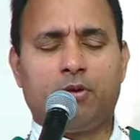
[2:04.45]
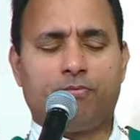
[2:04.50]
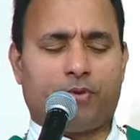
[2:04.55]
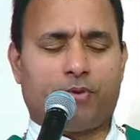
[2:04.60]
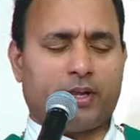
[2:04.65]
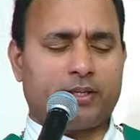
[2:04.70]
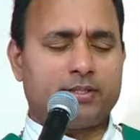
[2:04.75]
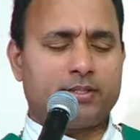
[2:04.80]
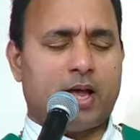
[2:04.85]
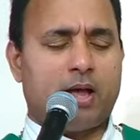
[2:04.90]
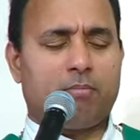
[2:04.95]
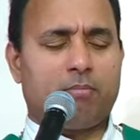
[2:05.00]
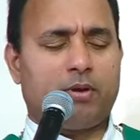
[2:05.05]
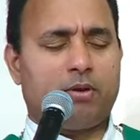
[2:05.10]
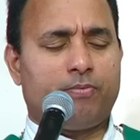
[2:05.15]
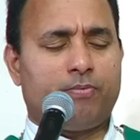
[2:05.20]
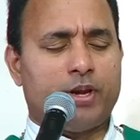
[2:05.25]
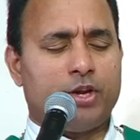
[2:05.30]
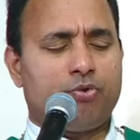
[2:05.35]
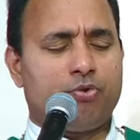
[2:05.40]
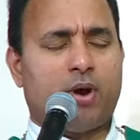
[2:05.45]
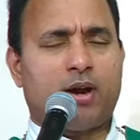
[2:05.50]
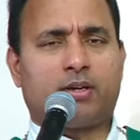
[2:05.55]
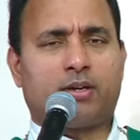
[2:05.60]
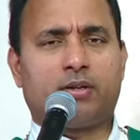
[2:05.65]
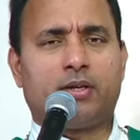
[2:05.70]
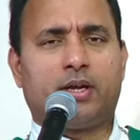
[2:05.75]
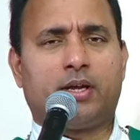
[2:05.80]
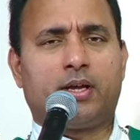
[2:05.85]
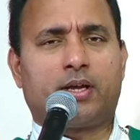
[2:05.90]
For example, when you
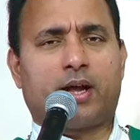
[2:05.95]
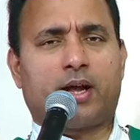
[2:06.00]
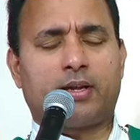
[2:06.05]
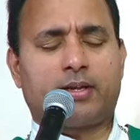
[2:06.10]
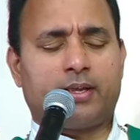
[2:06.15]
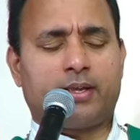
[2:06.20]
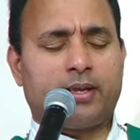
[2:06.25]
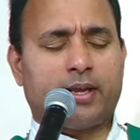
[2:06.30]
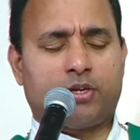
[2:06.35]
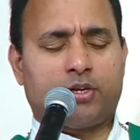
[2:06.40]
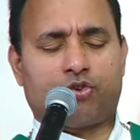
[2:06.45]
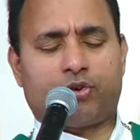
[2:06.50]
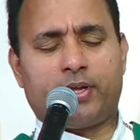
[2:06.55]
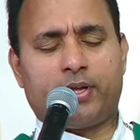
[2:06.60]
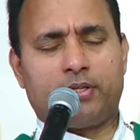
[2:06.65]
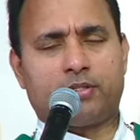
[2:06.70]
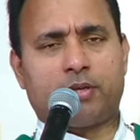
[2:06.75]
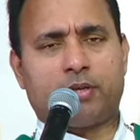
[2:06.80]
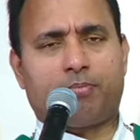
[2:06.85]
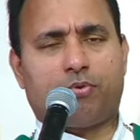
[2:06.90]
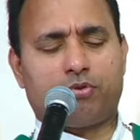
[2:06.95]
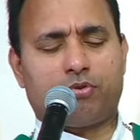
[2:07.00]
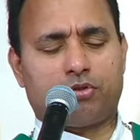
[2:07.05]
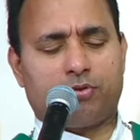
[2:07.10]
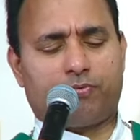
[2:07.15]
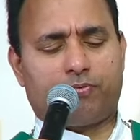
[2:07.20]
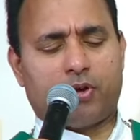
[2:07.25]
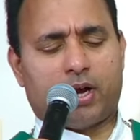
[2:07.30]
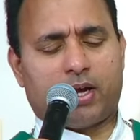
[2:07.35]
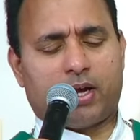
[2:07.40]
are cutting a tree, suppose
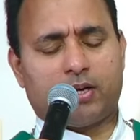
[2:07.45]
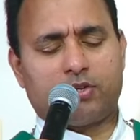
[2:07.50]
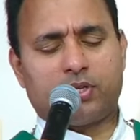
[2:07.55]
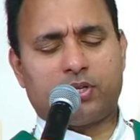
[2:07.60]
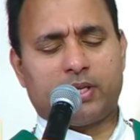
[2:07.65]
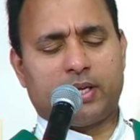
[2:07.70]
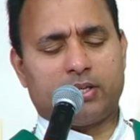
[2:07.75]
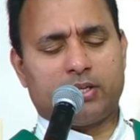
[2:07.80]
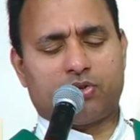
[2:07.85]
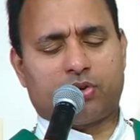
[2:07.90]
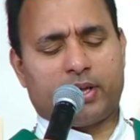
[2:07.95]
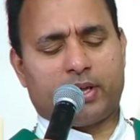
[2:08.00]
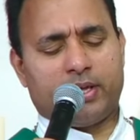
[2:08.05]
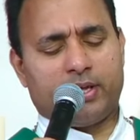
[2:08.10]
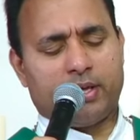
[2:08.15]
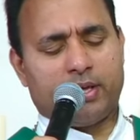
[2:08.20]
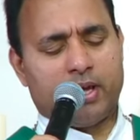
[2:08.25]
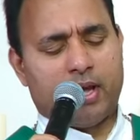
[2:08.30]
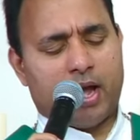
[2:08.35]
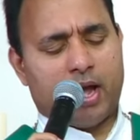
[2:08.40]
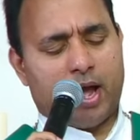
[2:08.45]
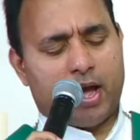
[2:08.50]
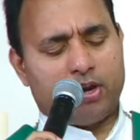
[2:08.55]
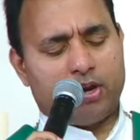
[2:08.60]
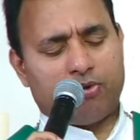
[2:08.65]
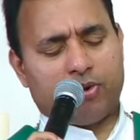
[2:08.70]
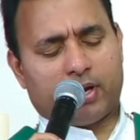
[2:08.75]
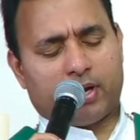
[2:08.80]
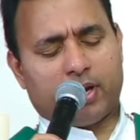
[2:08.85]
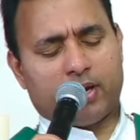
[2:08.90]
if you are cutting a tree
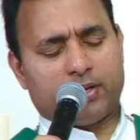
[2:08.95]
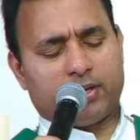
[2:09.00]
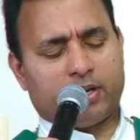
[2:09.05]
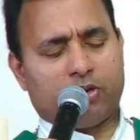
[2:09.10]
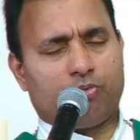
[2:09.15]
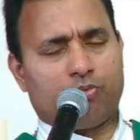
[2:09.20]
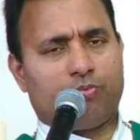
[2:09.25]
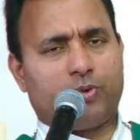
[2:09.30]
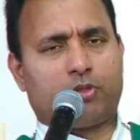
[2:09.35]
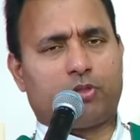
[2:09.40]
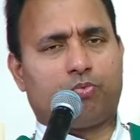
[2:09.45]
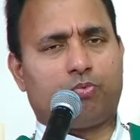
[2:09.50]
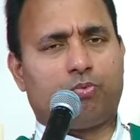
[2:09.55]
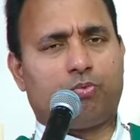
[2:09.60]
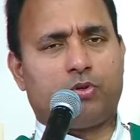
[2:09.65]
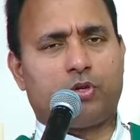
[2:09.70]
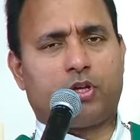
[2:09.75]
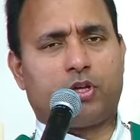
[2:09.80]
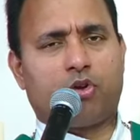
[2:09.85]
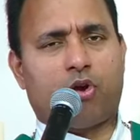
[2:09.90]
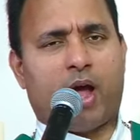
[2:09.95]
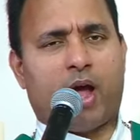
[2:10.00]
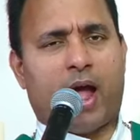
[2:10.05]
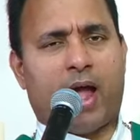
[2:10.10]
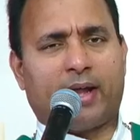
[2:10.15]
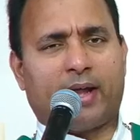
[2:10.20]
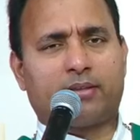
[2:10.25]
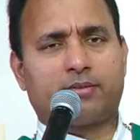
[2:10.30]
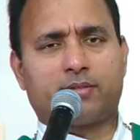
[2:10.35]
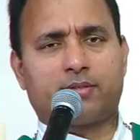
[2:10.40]
and you are cutting with your
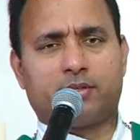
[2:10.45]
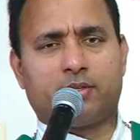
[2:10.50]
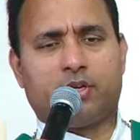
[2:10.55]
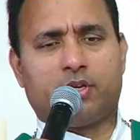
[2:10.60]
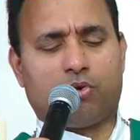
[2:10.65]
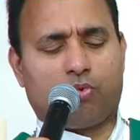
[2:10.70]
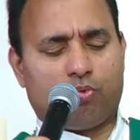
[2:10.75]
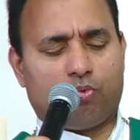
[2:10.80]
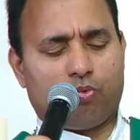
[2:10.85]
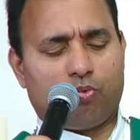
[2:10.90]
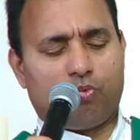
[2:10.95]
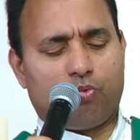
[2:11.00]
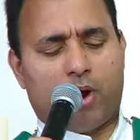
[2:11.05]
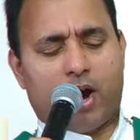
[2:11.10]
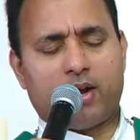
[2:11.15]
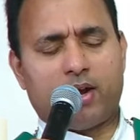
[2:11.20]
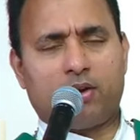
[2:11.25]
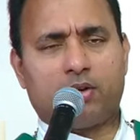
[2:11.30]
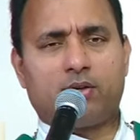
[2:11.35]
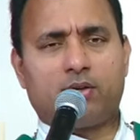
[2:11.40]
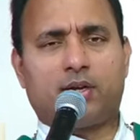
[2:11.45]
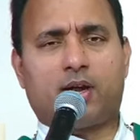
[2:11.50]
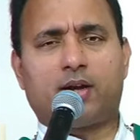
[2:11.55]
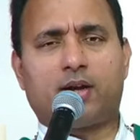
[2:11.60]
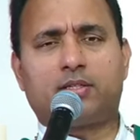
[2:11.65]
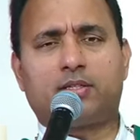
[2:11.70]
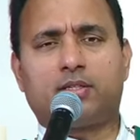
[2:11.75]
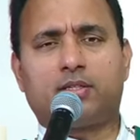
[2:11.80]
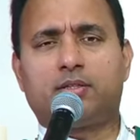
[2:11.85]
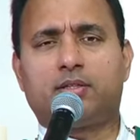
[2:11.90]
axe, one
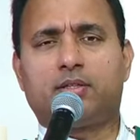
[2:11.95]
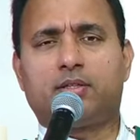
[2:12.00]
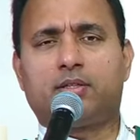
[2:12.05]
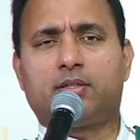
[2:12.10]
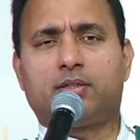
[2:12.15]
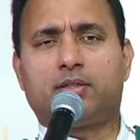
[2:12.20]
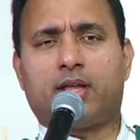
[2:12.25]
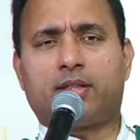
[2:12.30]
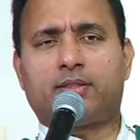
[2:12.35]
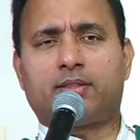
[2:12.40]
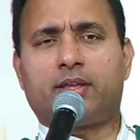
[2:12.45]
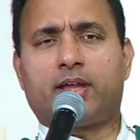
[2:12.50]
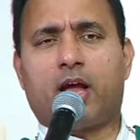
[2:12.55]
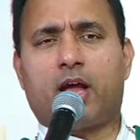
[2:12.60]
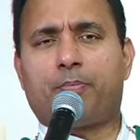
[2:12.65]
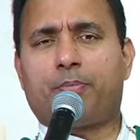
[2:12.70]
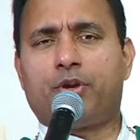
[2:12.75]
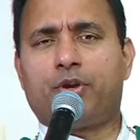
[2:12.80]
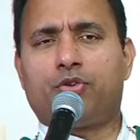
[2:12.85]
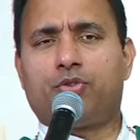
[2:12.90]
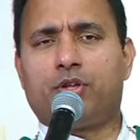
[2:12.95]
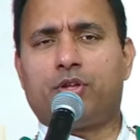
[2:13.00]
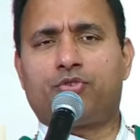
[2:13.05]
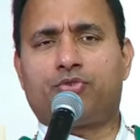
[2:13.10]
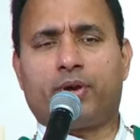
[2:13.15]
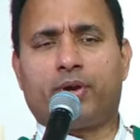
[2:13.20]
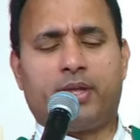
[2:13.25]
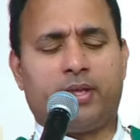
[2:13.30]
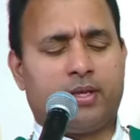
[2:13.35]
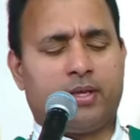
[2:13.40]
cut, nothing happened to the
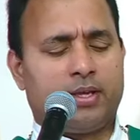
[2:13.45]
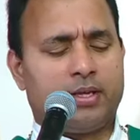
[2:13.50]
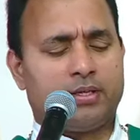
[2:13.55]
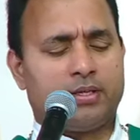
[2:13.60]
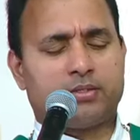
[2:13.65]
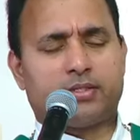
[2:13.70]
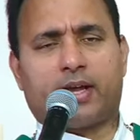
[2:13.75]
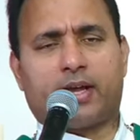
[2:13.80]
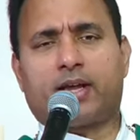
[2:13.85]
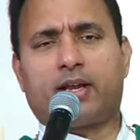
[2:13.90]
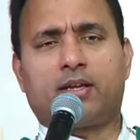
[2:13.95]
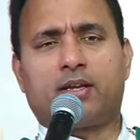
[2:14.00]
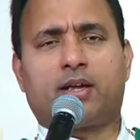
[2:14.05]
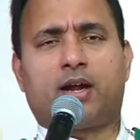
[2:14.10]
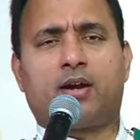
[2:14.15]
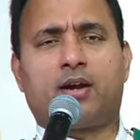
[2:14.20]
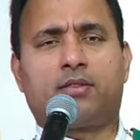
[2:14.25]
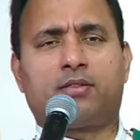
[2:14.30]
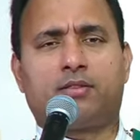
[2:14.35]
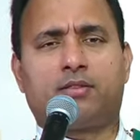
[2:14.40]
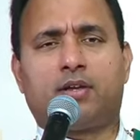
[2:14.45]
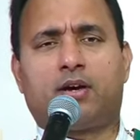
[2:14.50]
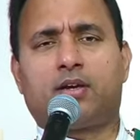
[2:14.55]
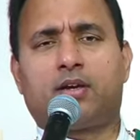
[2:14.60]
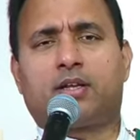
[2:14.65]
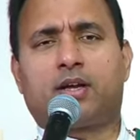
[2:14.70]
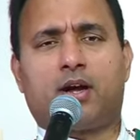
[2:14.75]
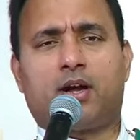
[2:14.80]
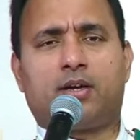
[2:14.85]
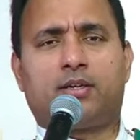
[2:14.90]
tree, second cut,
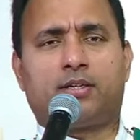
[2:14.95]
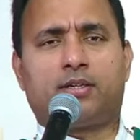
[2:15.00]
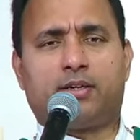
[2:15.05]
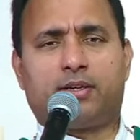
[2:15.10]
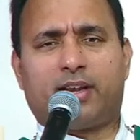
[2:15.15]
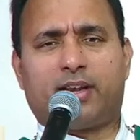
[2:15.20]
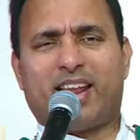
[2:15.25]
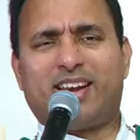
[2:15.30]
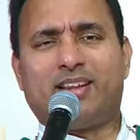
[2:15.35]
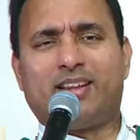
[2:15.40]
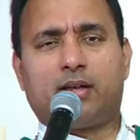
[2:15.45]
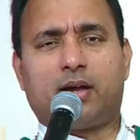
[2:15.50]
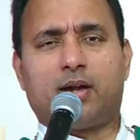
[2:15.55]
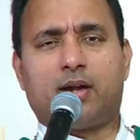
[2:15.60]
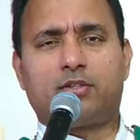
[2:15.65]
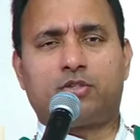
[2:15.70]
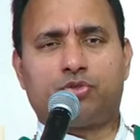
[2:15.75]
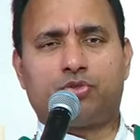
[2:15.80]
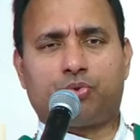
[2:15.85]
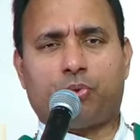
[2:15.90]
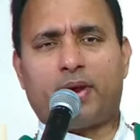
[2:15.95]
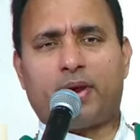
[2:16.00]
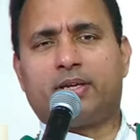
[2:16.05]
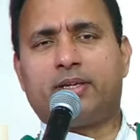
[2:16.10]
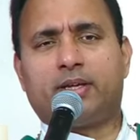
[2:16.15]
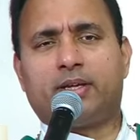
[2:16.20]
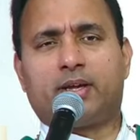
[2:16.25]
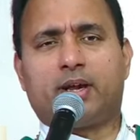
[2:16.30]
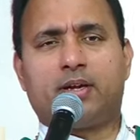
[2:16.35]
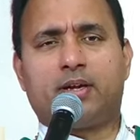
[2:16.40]
third cut, 10 cuts,
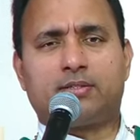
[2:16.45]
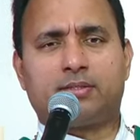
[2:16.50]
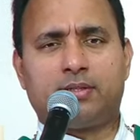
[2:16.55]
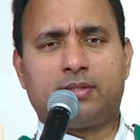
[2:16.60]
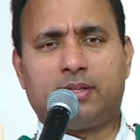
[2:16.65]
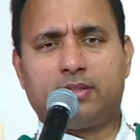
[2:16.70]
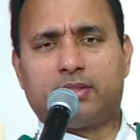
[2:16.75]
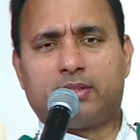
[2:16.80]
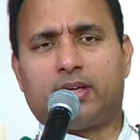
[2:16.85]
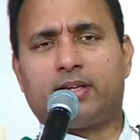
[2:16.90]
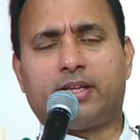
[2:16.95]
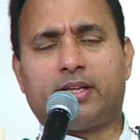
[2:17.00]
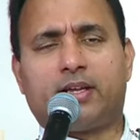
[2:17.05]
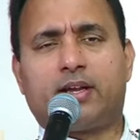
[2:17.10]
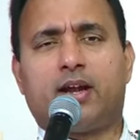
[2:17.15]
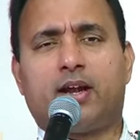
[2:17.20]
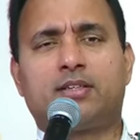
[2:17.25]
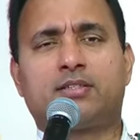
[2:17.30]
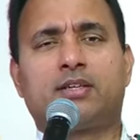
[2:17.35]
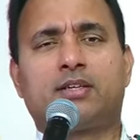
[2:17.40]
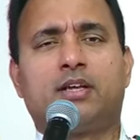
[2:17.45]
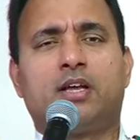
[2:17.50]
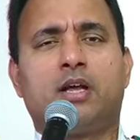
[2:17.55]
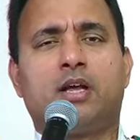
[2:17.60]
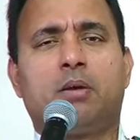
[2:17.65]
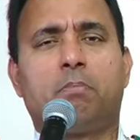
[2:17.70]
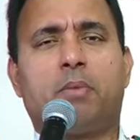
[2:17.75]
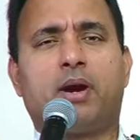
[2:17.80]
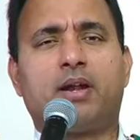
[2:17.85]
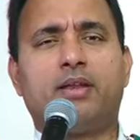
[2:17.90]
20 cuts, 30 cuts,
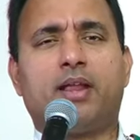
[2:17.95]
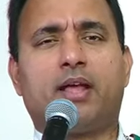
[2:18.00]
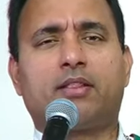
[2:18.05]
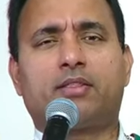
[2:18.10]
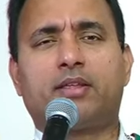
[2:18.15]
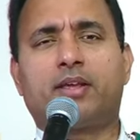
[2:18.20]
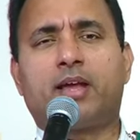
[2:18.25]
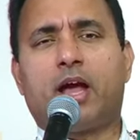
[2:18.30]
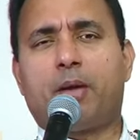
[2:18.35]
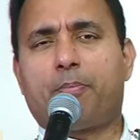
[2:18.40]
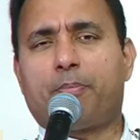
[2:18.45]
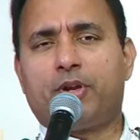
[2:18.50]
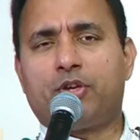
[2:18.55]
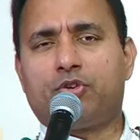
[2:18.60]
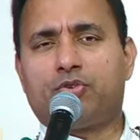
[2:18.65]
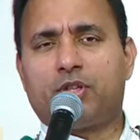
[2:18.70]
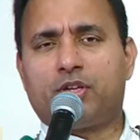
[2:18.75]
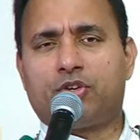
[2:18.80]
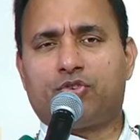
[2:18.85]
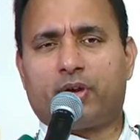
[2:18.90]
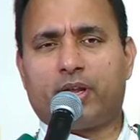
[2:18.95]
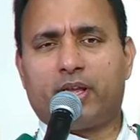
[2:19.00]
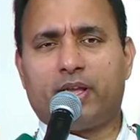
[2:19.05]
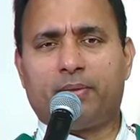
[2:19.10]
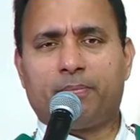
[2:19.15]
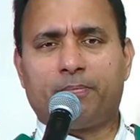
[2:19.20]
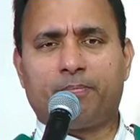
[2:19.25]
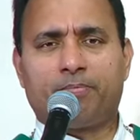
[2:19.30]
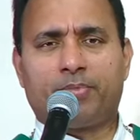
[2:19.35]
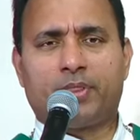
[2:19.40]
but nothing happened to the tree.